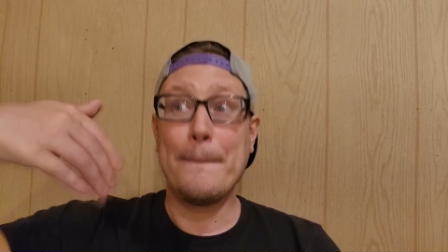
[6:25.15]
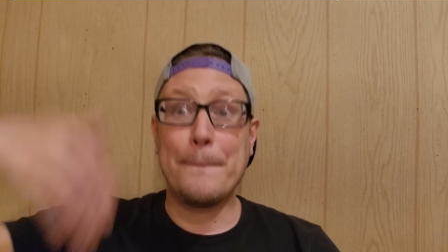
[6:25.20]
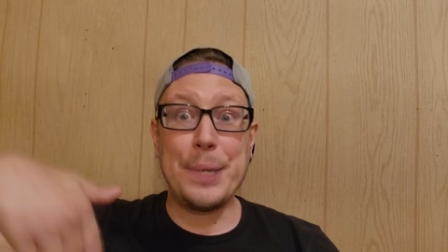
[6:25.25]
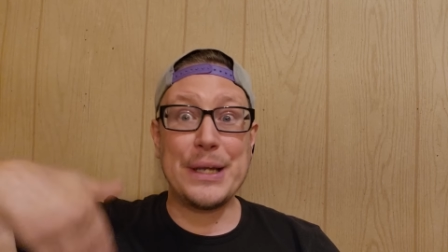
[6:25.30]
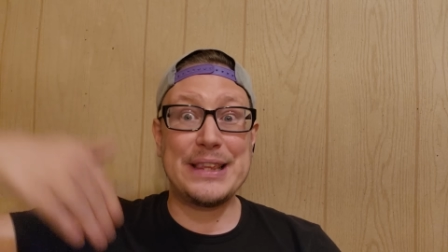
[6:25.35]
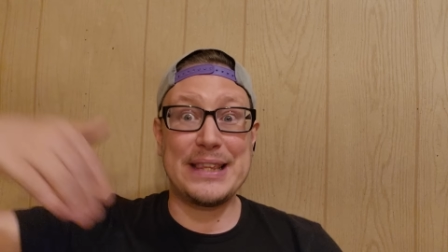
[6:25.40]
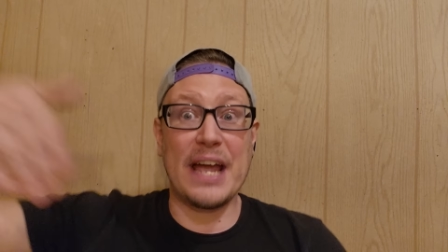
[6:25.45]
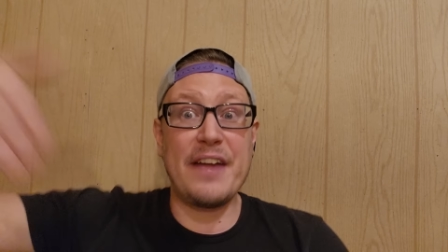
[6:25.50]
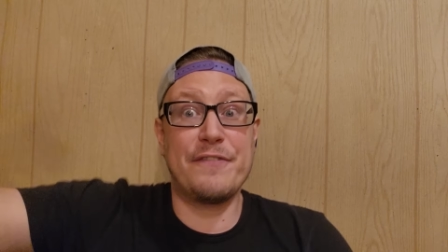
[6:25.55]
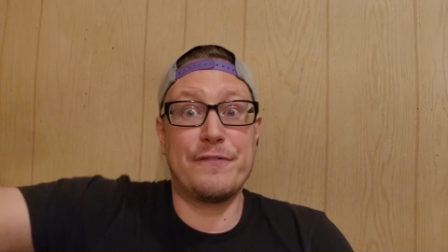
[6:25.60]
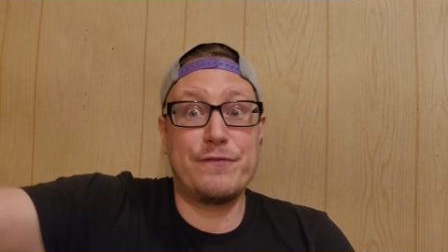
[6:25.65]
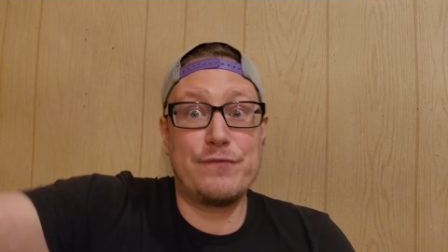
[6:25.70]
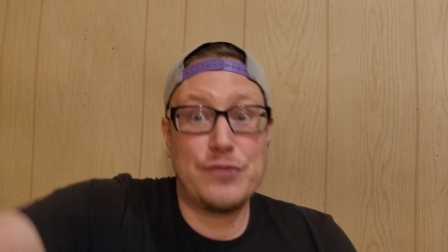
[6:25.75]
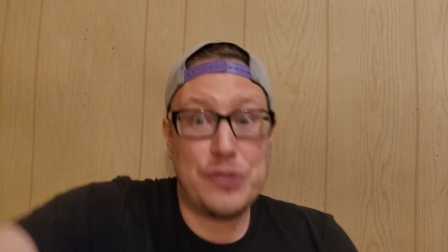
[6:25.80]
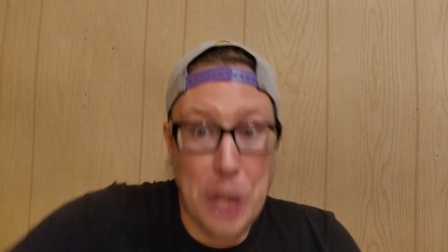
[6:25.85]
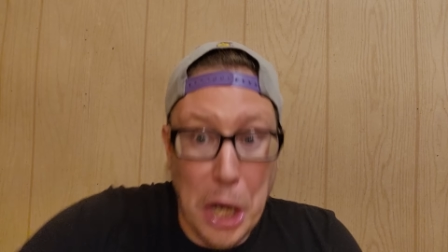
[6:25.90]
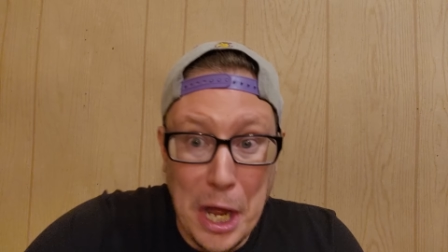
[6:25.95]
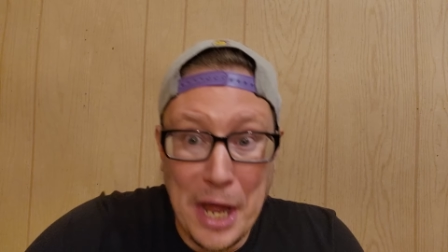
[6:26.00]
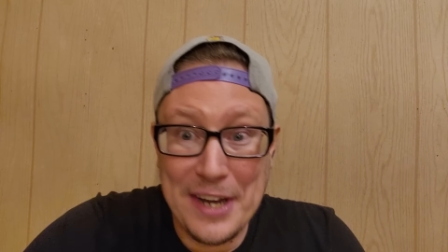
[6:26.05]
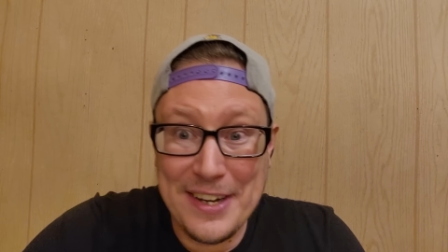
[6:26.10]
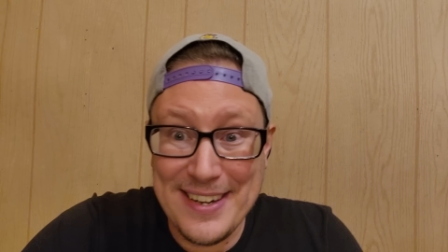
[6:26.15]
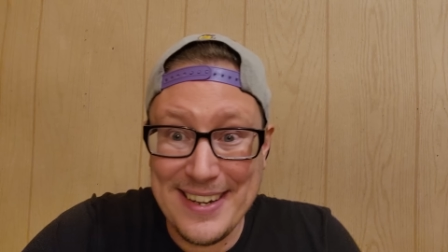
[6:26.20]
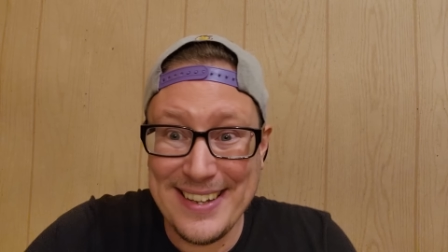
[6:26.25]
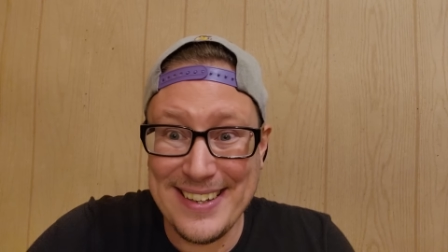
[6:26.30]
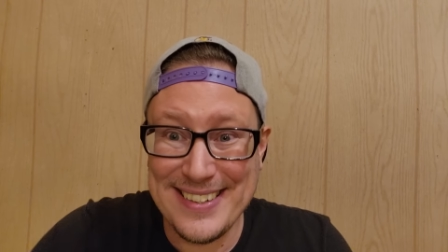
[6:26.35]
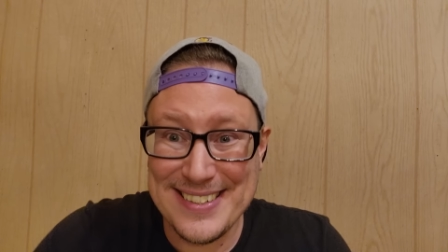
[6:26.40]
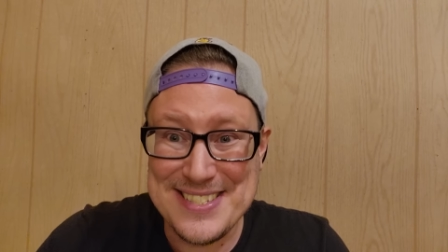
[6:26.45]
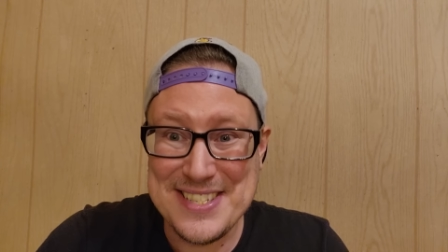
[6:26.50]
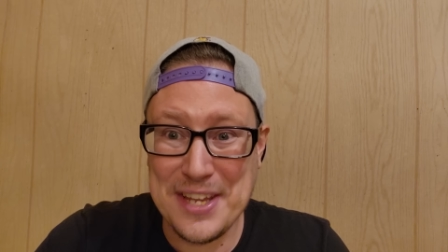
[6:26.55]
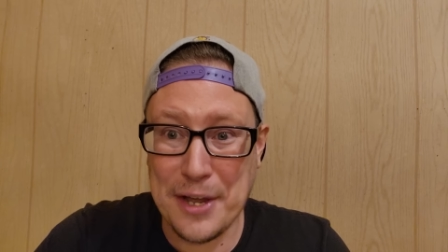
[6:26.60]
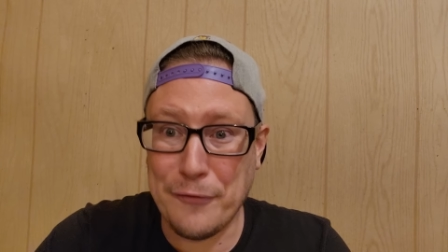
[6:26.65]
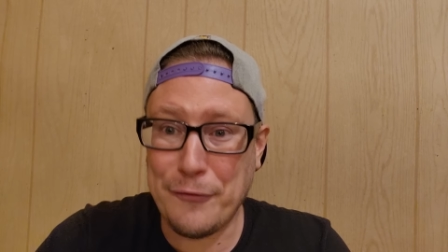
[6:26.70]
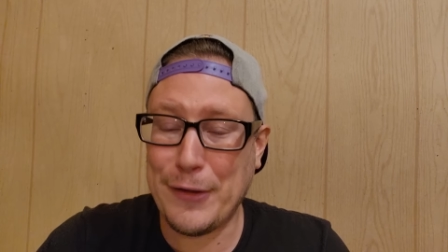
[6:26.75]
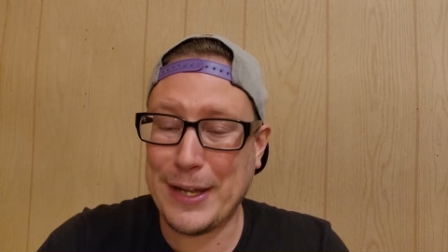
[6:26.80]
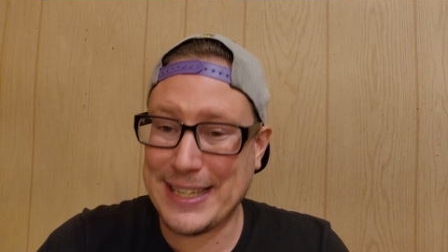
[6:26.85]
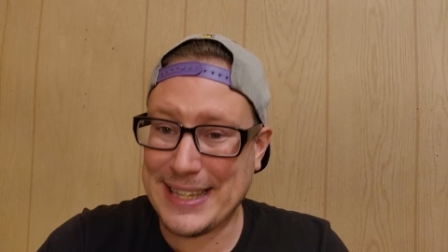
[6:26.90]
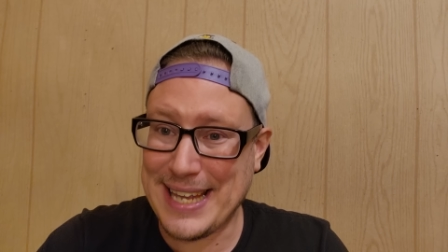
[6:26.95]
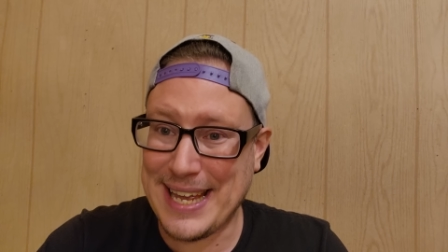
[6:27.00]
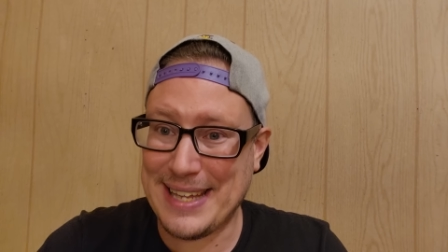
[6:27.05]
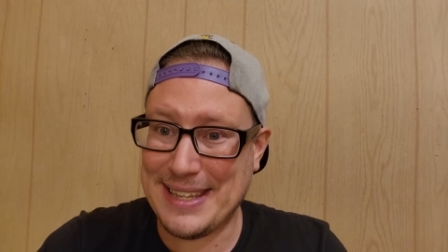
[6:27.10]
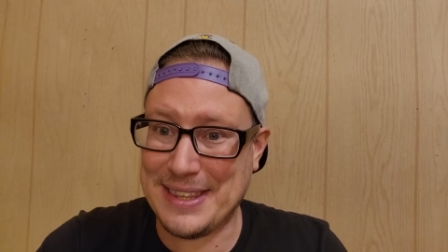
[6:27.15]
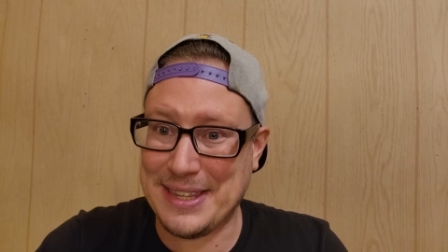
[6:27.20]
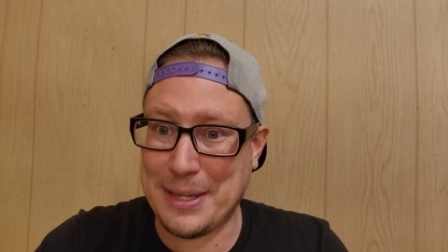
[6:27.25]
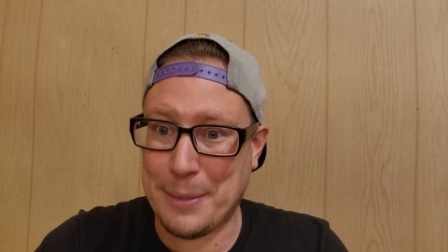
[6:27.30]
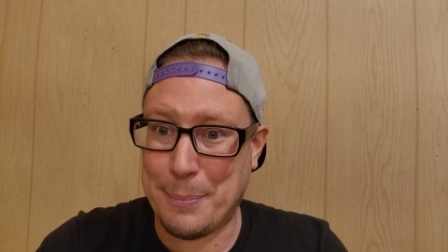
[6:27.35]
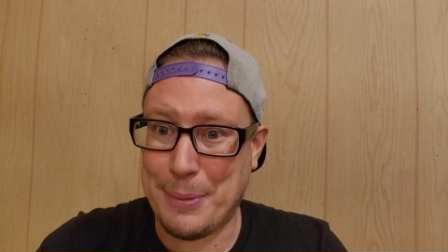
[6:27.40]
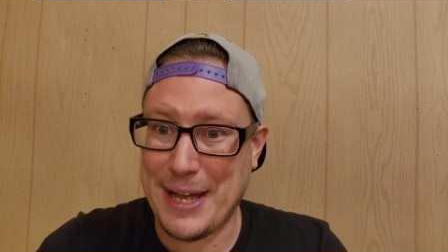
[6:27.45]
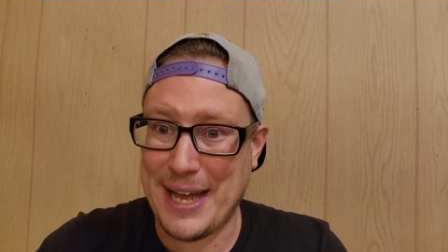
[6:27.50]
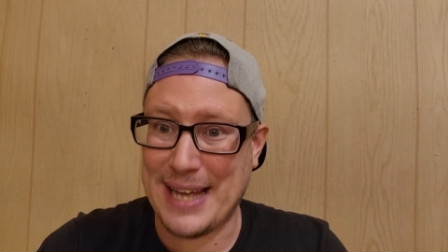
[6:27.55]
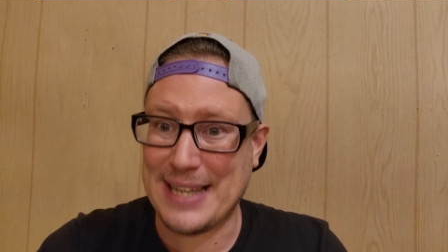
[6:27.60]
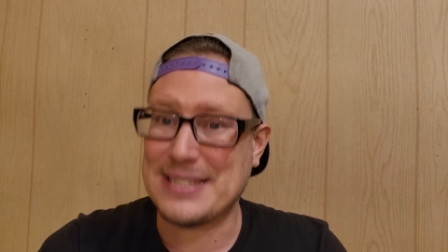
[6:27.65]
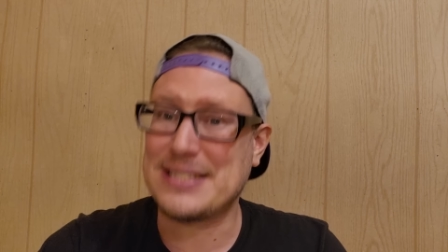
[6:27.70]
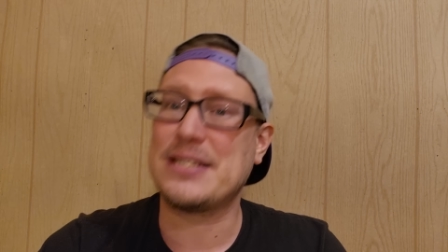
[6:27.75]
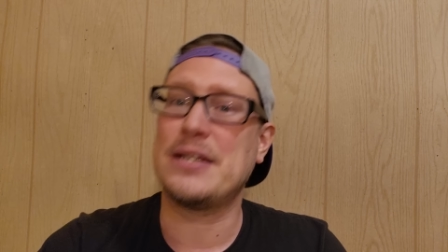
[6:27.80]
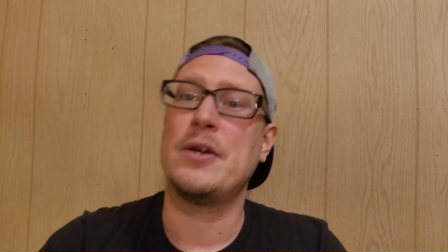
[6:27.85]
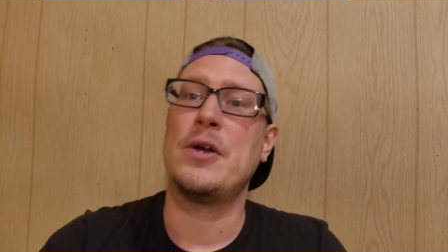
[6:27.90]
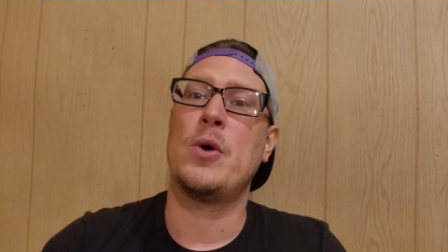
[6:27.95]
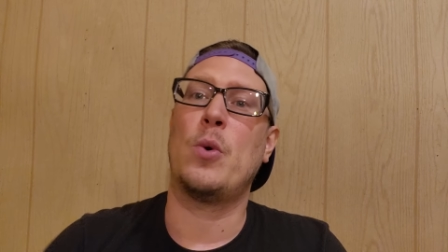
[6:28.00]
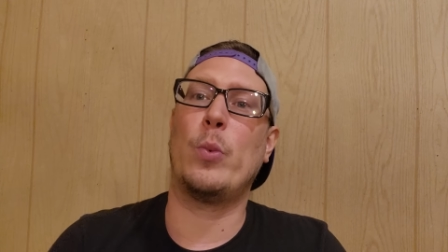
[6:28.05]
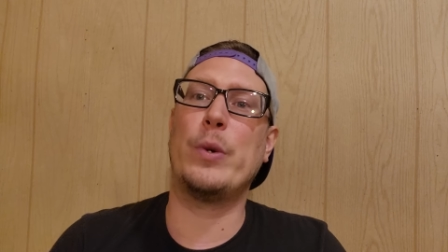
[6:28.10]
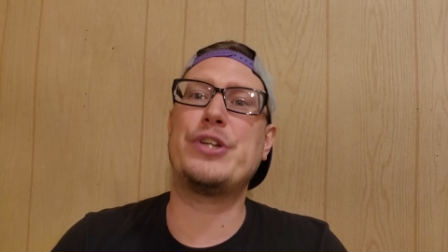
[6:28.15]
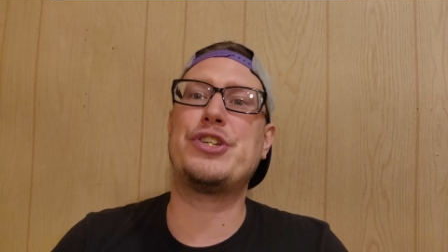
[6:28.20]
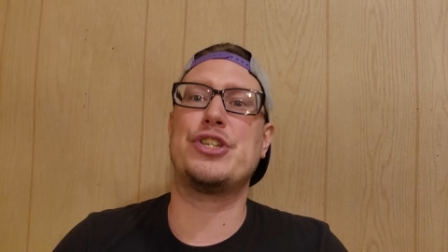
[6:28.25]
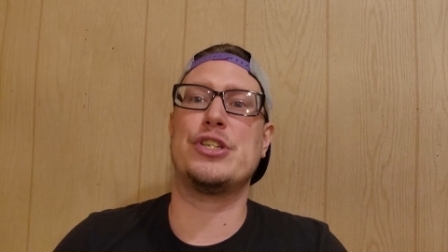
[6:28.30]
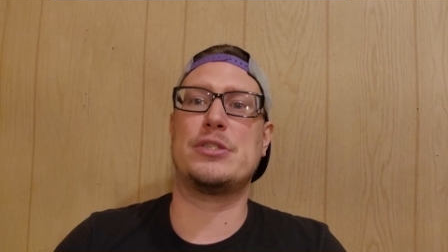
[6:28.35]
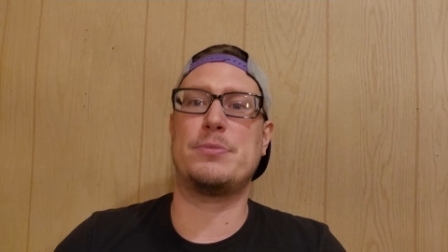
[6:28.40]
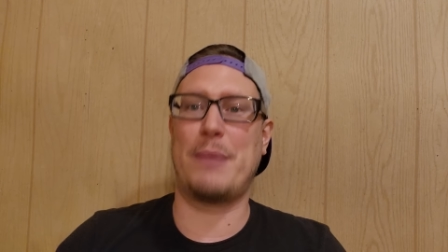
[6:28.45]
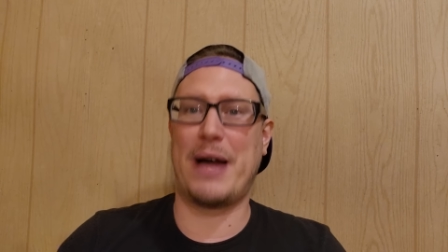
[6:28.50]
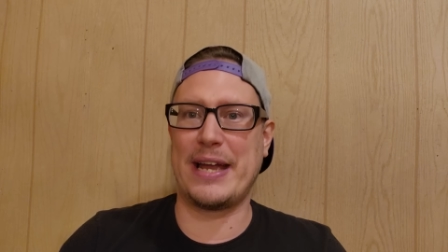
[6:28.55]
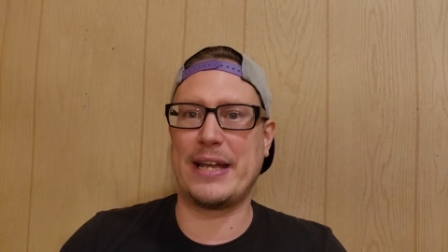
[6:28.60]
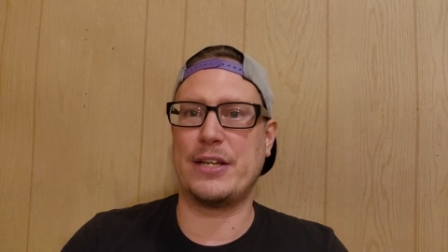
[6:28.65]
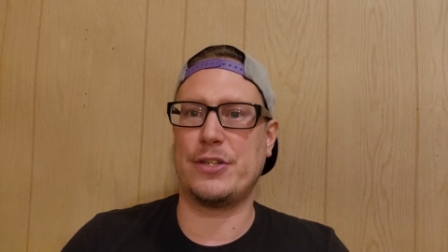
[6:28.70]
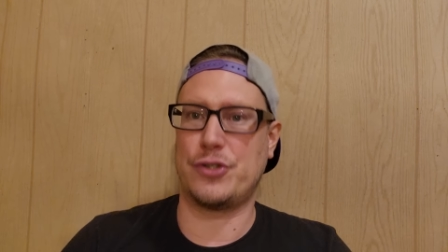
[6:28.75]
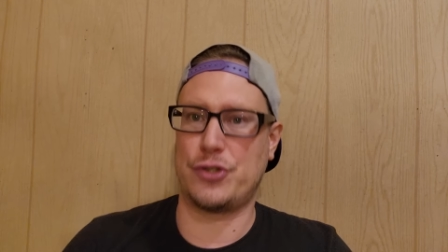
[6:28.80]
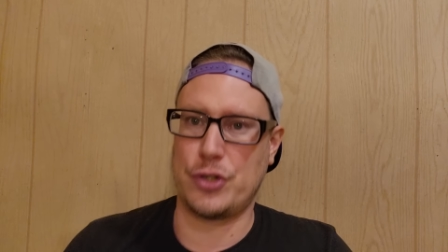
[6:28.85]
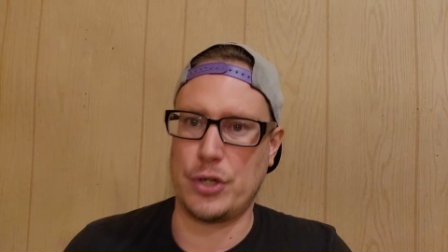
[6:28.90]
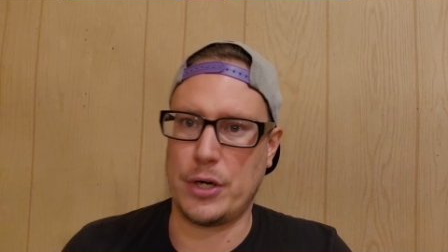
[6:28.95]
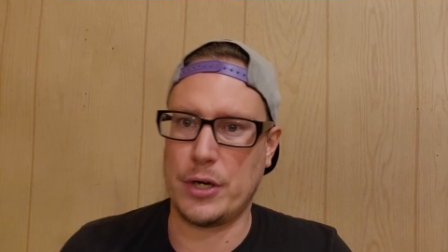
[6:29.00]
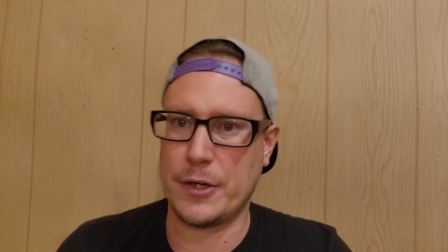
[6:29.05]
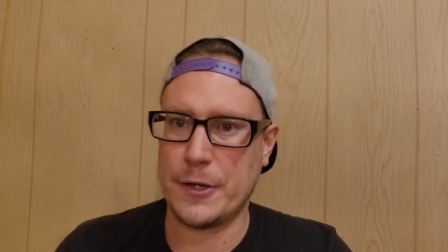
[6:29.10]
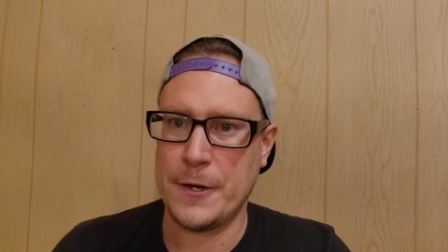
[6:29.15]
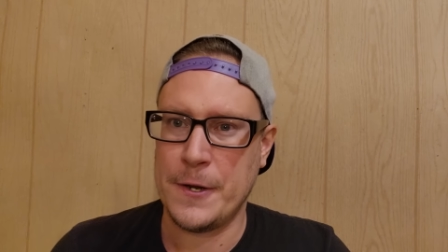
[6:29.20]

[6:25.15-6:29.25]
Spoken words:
but they've done stuff like that in the past, which is my concern.